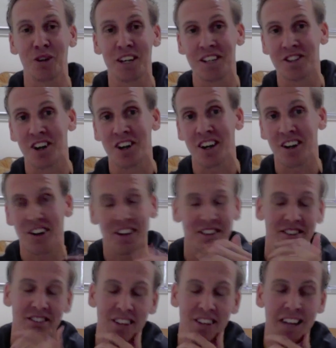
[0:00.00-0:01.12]
is,
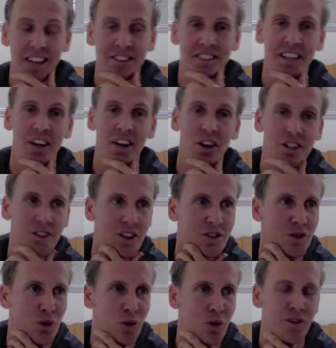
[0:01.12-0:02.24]
I
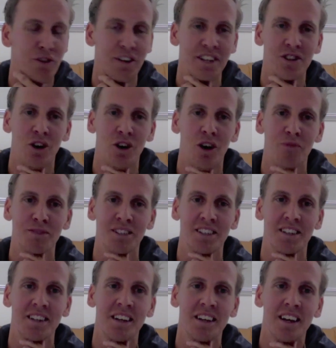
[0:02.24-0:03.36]
scored 3 times
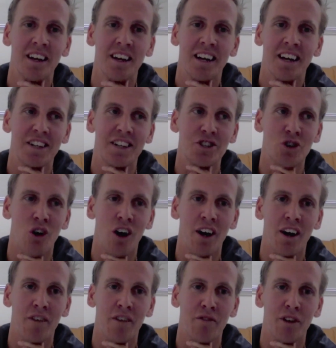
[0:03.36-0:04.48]
in
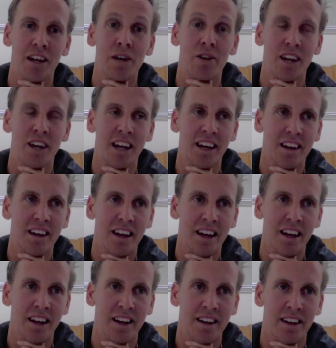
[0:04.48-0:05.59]
China for Liaoning
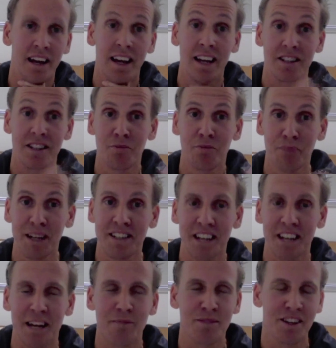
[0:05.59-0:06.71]
and against some big
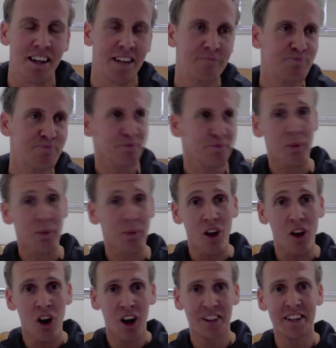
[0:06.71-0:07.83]
teams there.
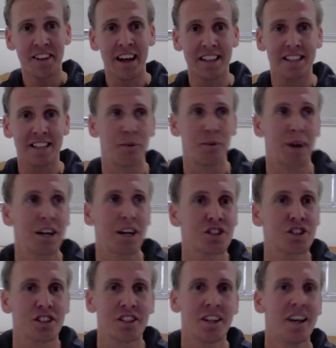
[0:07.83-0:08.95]
I did that
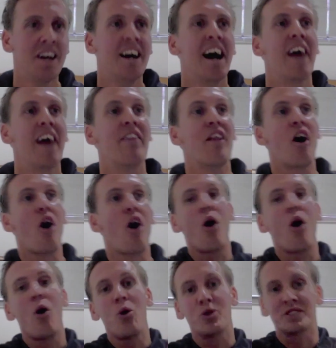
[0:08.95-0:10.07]
celebration, and the
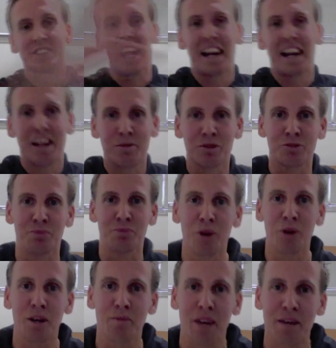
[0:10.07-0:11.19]
whole stadium was
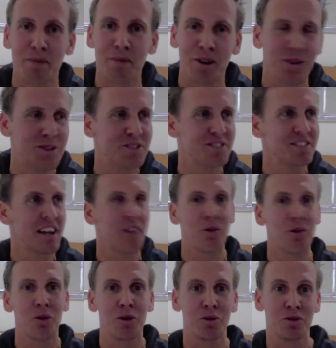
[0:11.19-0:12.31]
booing me because they
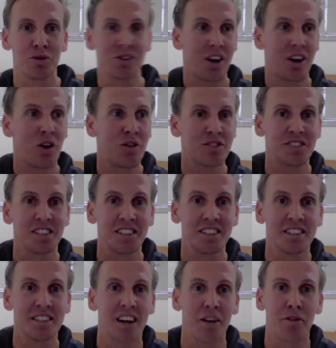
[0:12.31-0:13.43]
thought it was like obviously
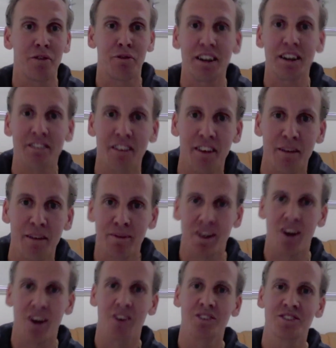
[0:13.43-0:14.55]
a threat to them,
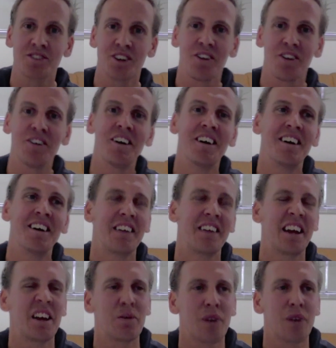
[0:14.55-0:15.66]
Yeah. So they
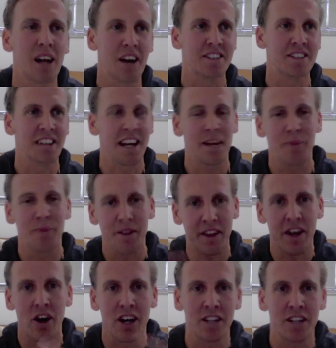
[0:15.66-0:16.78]
didn't really understand it. But then
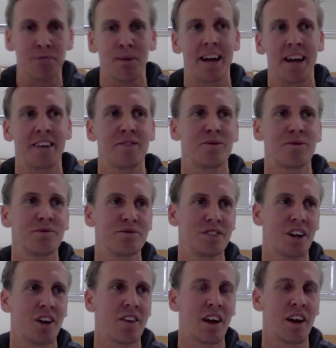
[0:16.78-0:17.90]
I explained,
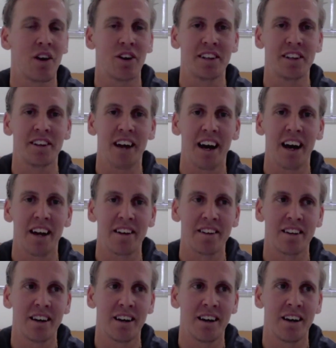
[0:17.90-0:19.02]
that I did that
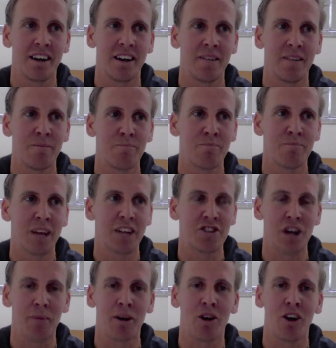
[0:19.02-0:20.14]

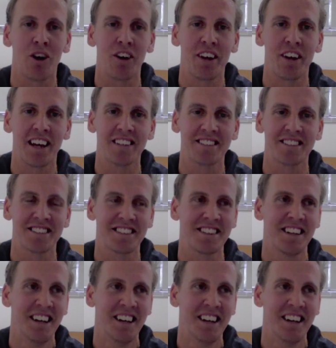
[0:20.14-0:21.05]
Jabakai dance, and